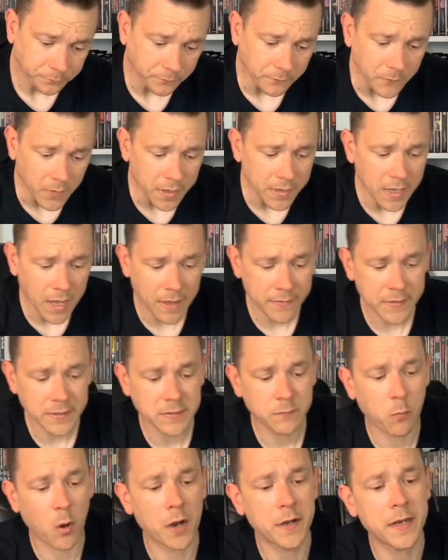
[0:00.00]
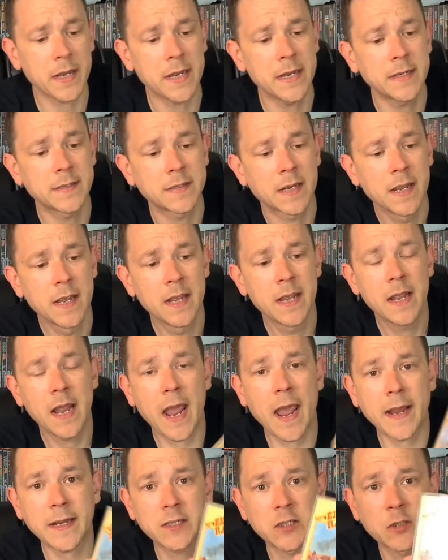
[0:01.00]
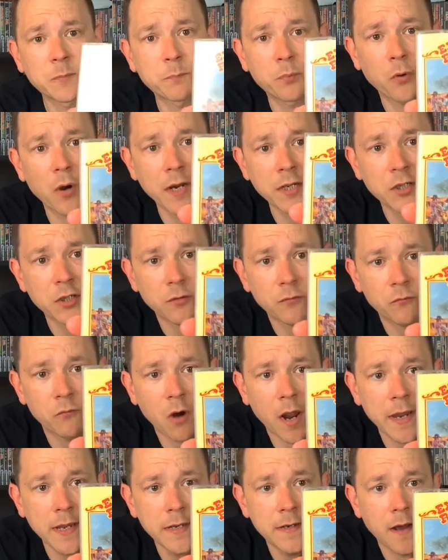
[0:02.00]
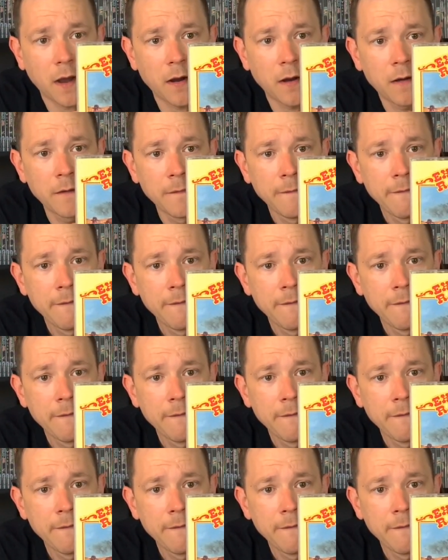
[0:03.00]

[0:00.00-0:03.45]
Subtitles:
yeah, this one is Express Raider,